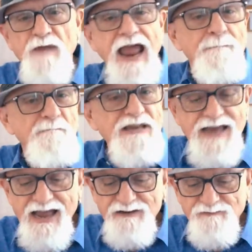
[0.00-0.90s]

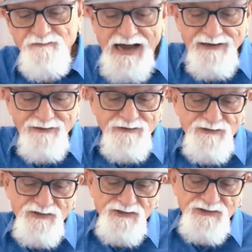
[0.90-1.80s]
NBA
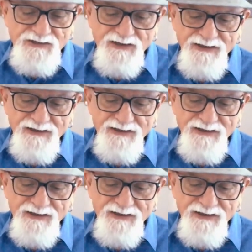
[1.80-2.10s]
finals.